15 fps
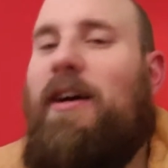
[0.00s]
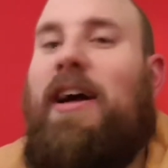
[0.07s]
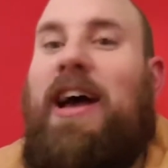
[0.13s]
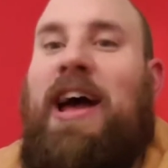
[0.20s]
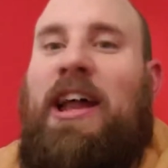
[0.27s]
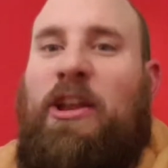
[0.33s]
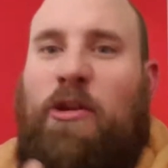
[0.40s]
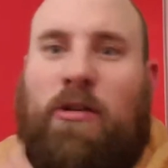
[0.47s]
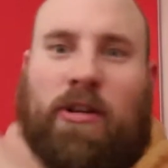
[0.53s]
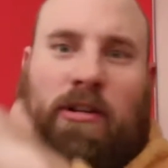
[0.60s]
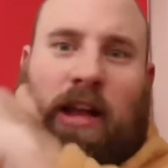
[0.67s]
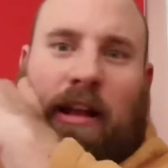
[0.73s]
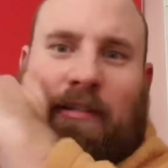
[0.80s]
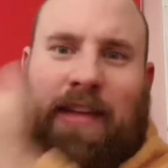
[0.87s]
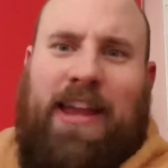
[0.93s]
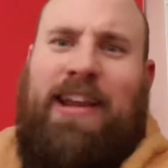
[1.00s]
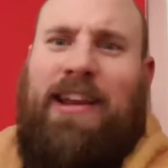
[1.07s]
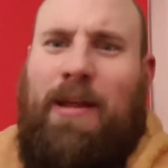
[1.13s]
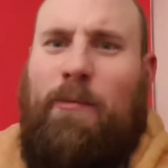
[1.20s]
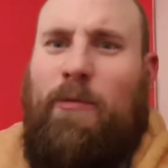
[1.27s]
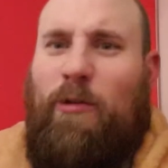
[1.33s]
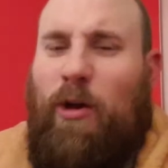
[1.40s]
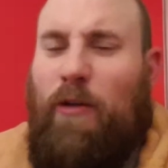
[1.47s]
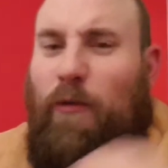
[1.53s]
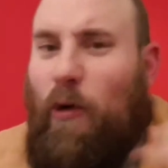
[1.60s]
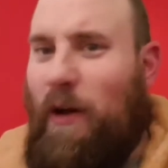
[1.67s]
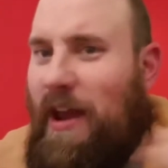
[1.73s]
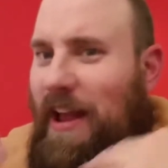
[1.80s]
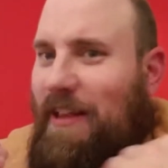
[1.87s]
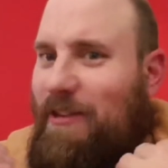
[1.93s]
and you could like take limbs off or
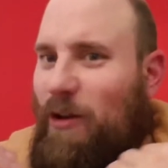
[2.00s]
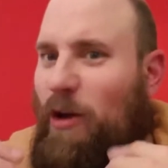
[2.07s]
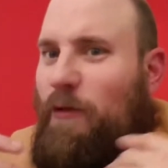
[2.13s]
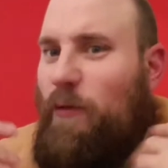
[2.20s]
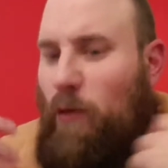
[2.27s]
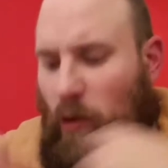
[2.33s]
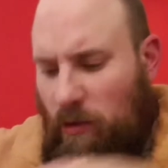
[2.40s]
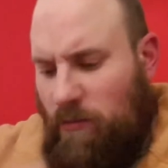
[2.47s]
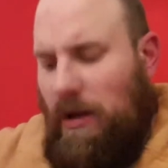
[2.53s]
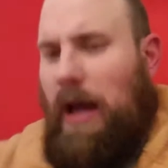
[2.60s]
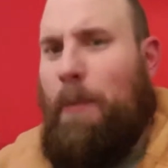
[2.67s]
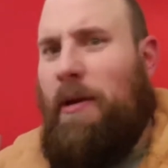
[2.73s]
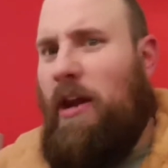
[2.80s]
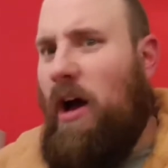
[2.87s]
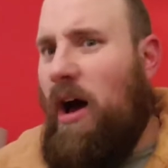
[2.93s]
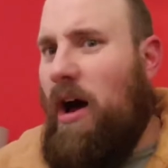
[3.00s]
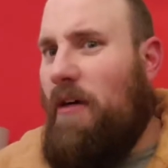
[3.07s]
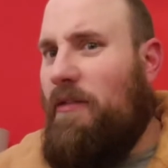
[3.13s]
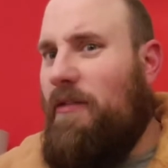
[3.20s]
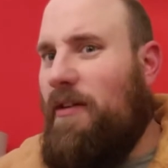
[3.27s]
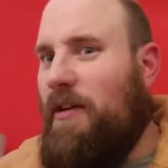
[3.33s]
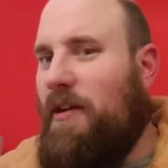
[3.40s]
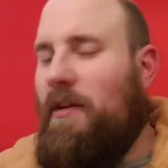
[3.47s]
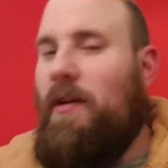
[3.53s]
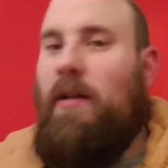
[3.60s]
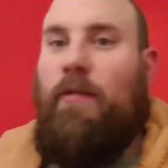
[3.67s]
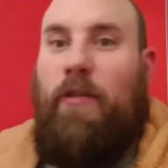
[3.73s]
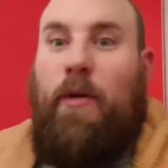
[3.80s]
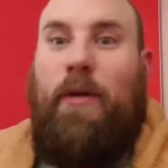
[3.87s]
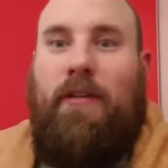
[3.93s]
heads off or cut them in half.
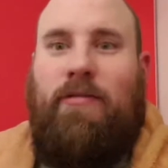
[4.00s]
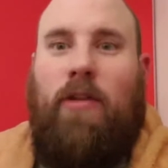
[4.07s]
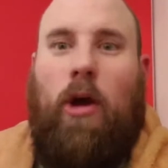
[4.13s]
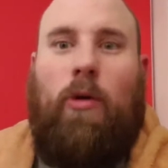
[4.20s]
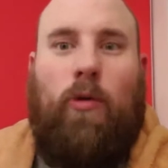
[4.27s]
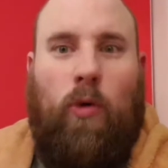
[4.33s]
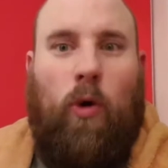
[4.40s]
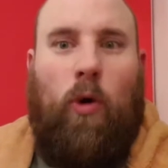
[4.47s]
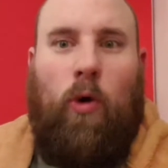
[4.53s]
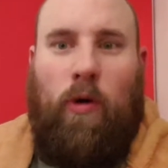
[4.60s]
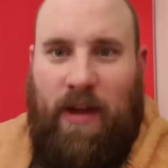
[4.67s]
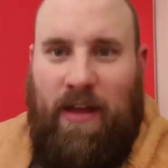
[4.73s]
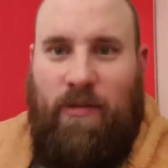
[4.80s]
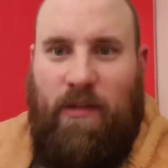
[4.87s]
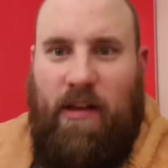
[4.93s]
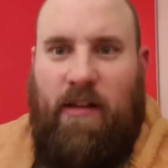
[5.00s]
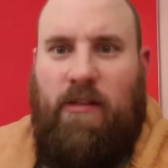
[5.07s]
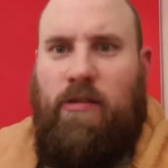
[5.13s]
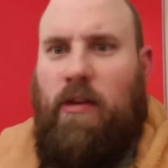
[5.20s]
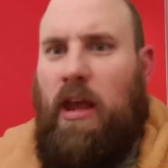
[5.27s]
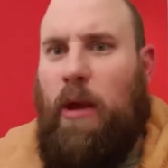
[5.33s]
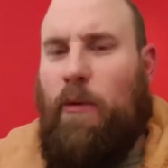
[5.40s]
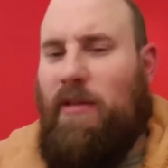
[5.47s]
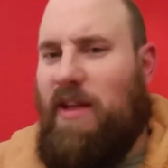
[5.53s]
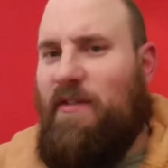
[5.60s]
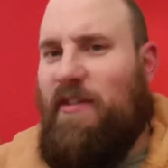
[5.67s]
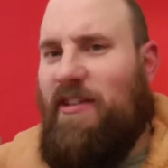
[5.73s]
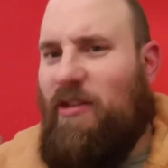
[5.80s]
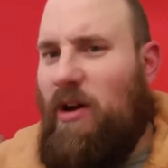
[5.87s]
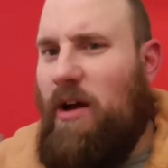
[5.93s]
There is no gore in this. It was never
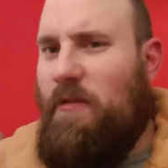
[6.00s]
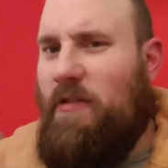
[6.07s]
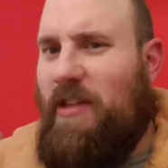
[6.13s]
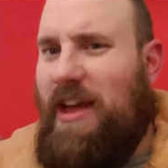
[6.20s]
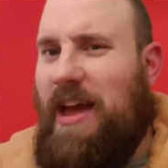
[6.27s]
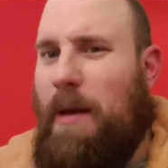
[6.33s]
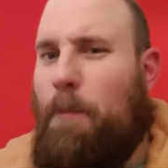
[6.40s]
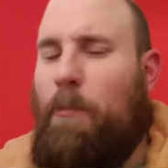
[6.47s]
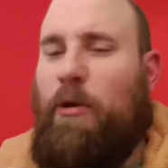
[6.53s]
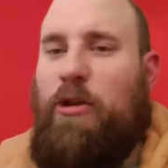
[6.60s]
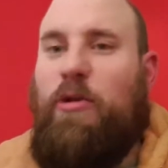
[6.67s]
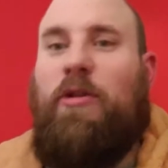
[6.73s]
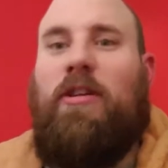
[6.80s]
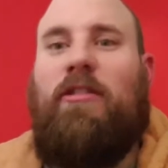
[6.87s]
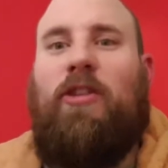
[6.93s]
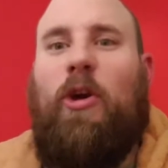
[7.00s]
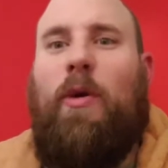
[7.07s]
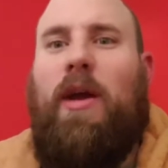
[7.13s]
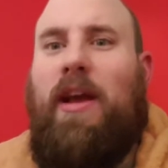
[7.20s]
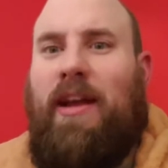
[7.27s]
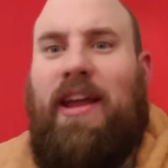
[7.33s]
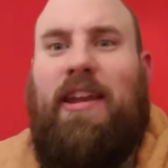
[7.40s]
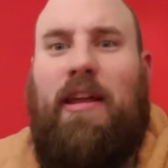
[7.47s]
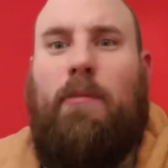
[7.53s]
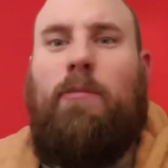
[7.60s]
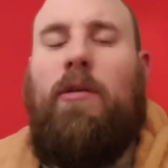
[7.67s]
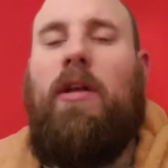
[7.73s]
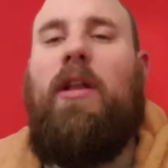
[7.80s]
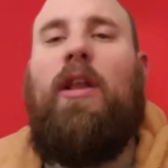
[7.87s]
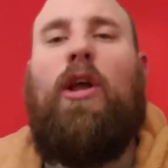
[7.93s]
designed for that, but you could do it. Again, they
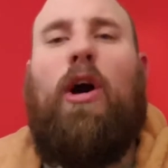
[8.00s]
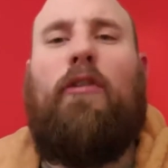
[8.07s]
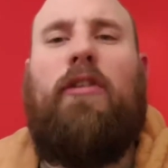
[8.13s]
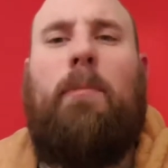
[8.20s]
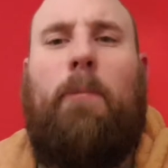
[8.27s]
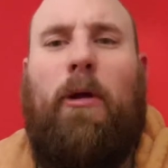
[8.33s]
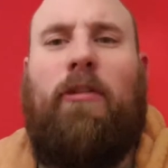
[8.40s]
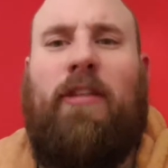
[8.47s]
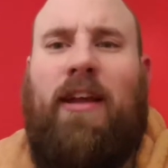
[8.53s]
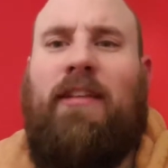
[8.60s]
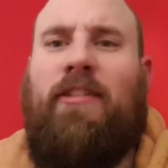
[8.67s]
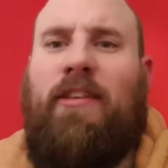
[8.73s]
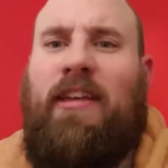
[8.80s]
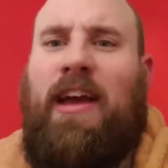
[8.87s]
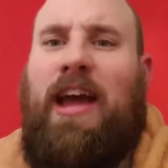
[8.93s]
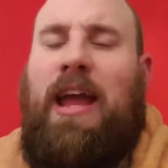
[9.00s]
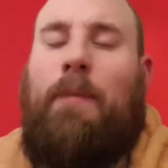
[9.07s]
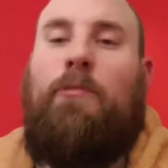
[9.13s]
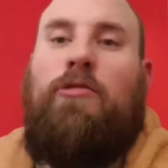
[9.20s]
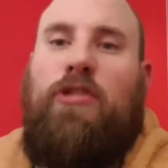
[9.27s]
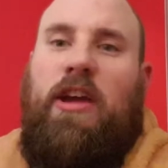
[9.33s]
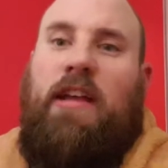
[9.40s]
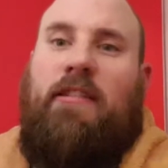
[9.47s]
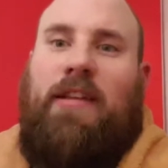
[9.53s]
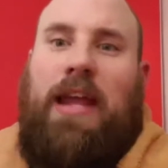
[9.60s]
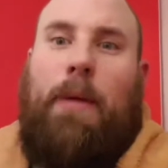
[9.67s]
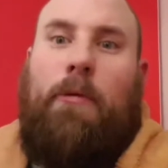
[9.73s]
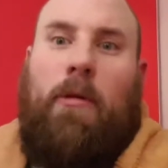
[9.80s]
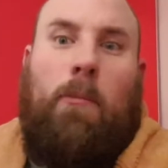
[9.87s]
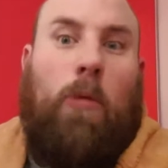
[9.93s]
obviously built it into the game. Cheats
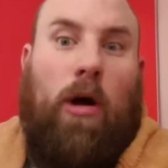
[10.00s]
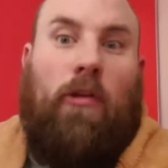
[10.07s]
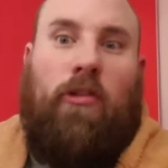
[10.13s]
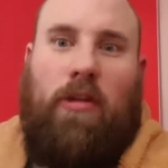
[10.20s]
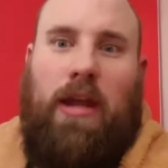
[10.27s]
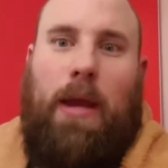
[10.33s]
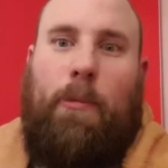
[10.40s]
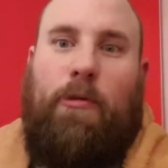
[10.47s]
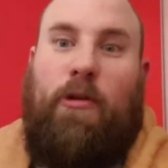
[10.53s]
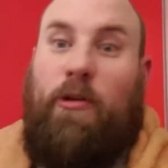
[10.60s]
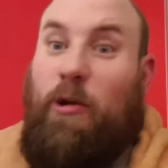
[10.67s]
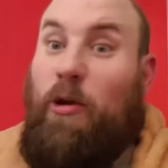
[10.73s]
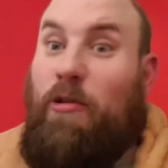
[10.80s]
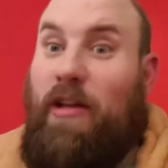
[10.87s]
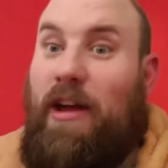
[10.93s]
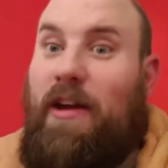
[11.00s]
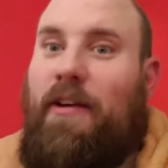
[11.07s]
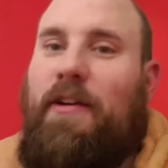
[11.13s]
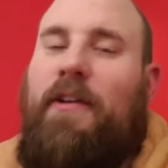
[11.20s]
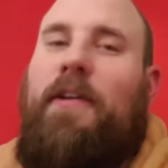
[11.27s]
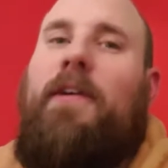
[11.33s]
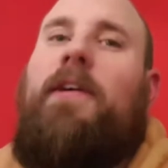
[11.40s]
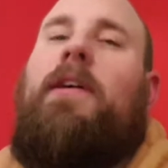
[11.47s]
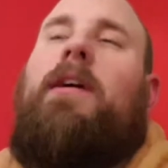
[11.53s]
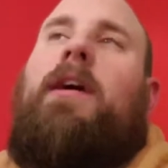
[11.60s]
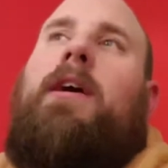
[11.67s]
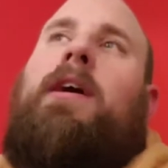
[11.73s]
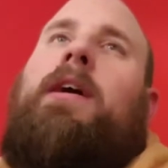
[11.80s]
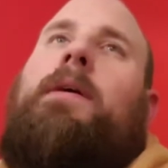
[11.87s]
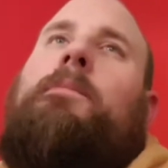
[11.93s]
enable and mods enable you to do
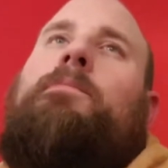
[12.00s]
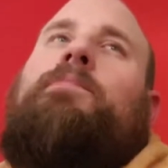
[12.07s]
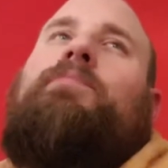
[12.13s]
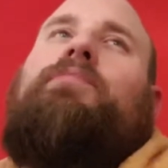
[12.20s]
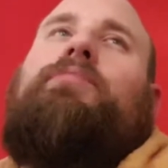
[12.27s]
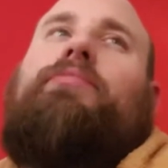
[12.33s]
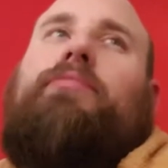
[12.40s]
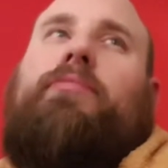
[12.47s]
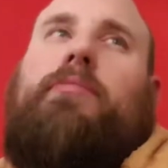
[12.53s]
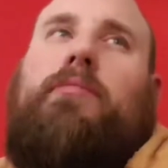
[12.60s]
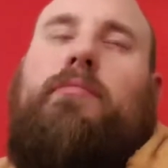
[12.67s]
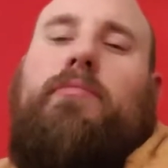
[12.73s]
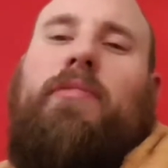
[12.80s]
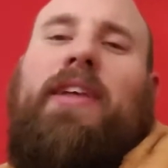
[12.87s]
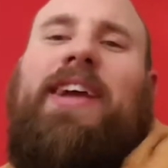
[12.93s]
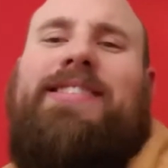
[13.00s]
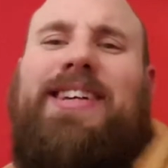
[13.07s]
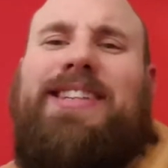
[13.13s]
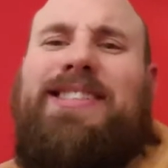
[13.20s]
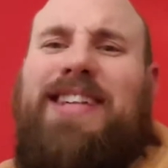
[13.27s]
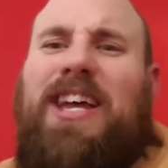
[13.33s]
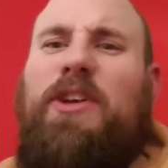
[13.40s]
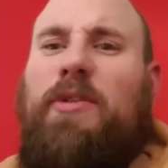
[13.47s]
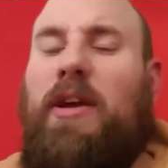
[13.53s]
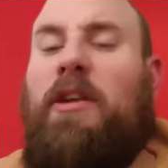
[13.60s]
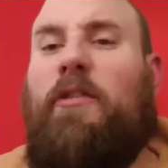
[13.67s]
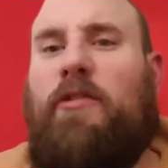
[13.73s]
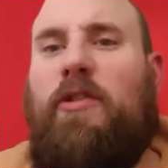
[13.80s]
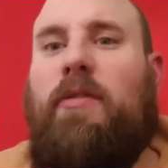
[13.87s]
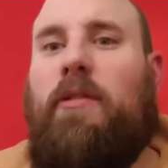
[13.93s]
that. It does say, and
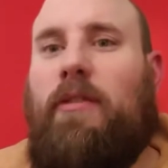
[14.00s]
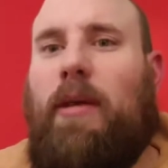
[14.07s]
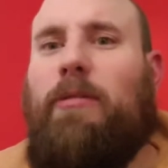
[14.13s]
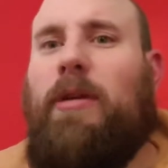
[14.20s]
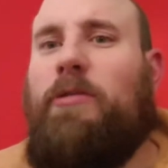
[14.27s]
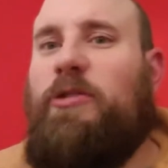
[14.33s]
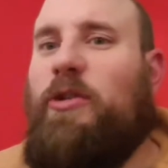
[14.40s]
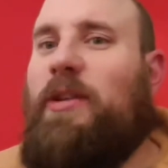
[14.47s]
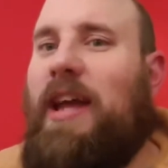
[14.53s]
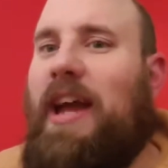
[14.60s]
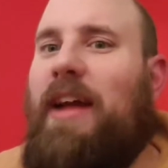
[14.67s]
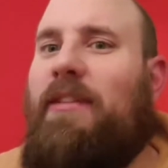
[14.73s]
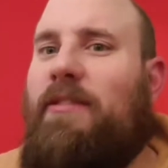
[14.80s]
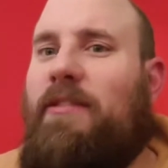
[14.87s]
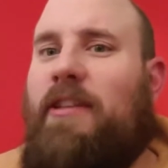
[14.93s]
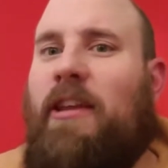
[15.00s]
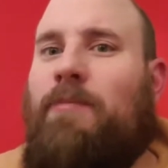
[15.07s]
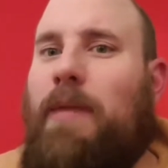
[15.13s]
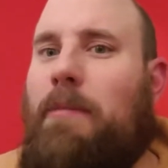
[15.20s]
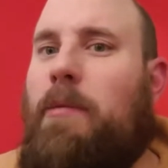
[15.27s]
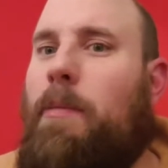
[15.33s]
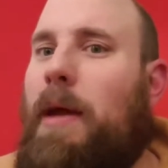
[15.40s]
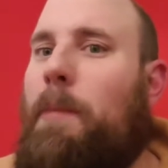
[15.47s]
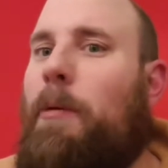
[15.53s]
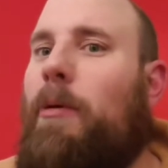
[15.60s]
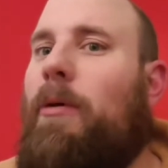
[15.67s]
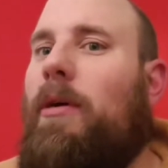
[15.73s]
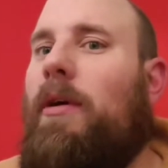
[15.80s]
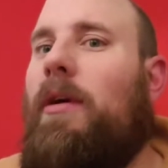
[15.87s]
obviously sometimes you can dismember people.